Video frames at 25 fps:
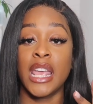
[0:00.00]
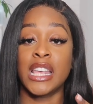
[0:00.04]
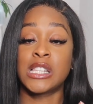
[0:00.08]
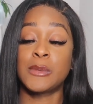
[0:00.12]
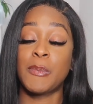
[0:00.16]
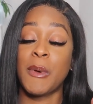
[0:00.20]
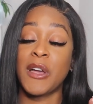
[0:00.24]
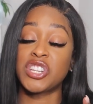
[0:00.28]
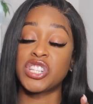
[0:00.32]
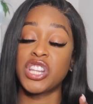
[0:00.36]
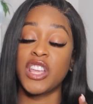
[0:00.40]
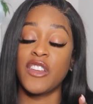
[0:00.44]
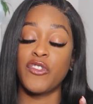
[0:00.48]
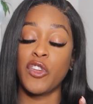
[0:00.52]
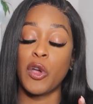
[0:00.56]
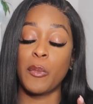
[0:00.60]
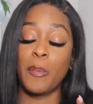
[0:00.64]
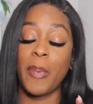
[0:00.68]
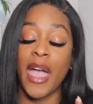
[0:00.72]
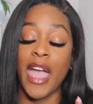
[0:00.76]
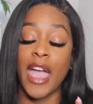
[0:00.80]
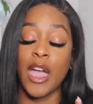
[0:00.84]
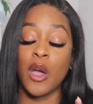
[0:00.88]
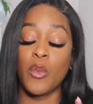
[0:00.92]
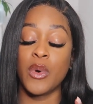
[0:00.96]
especially if you're
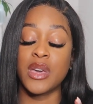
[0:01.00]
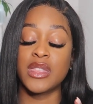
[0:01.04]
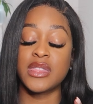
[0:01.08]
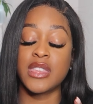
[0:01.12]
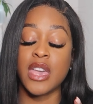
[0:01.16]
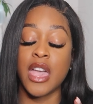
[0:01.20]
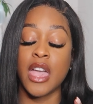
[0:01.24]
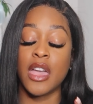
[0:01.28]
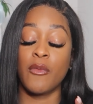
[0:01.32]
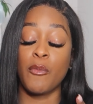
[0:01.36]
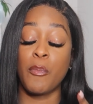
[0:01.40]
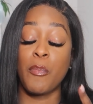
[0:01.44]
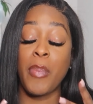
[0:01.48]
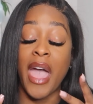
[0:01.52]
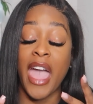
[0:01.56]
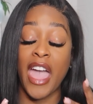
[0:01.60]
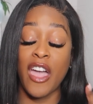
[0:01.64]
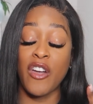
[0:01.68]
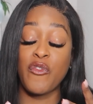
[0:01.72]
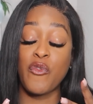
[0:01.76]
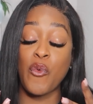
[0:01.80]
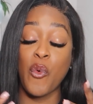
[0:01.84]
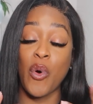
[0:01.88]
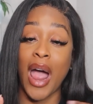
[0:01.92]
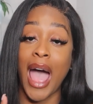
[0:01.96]
paying with it,
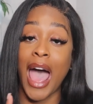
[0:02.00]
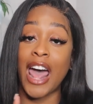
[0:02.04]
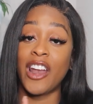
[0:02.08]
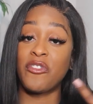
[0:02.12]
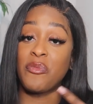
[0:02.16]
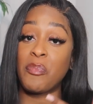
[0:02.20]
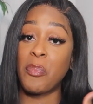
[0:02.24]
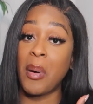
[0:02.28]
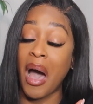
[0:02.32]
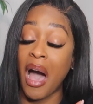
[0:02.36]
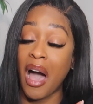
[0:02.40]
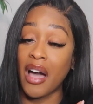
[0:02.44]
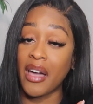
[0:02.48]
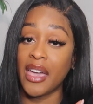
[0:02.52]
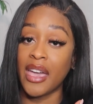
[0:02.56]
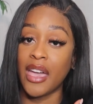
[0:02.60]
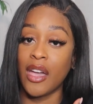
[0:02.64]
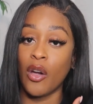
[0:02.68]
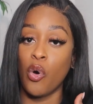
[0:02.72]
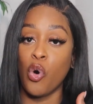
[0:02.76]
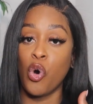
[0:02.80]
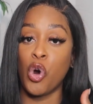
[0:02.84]
paying for it out of pocket,